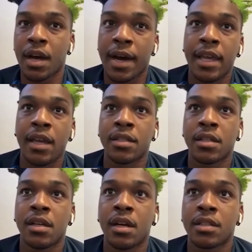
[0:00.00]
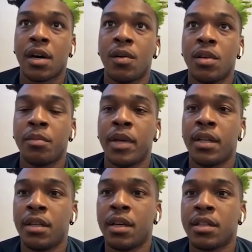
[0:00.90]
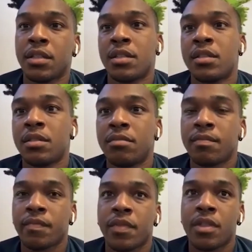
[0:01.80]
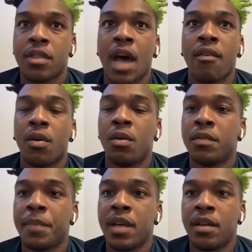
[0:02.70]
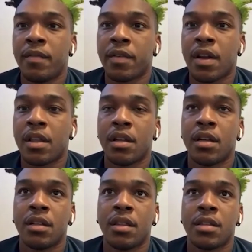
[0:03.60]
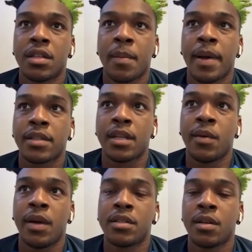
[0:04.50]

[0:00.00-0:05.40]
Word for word: Kaiti as a as a holding maybe as that role of being in front of the, the centre backs anyway.